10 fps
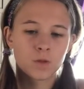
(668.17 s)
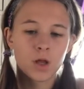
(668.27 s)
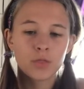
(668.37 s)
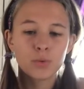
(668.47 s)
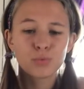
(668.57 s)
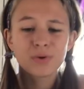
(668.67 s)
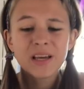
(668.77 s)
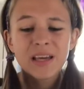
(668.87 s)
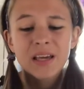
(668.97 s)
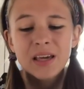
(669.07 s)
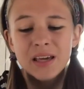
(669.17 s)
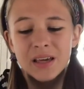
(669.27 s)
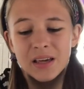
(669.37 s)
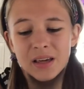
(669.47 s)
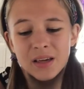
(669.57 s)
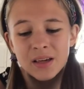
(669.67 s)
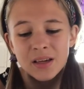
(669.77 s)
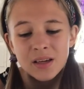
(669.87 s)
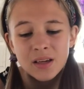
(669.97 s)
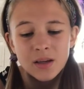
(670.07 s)
Three, e, e,
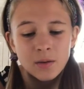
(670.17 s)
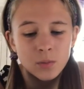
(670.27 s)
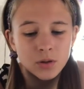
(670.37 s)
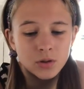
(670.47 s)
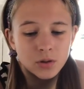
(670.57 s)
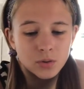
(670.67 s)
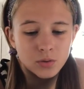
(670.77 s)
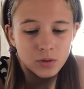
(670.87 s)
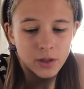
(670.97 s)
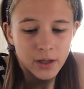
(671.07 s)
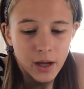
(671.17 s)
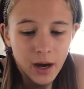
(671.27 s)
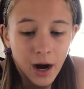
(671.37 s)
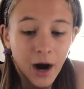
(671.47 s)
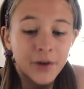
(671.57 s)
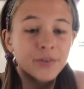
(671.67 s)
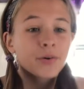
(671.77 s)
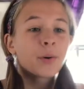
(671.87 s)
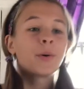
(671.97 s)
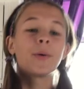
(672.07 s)
e, one, two, three. a
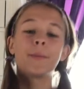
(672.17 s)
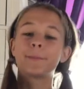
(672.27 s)
roll,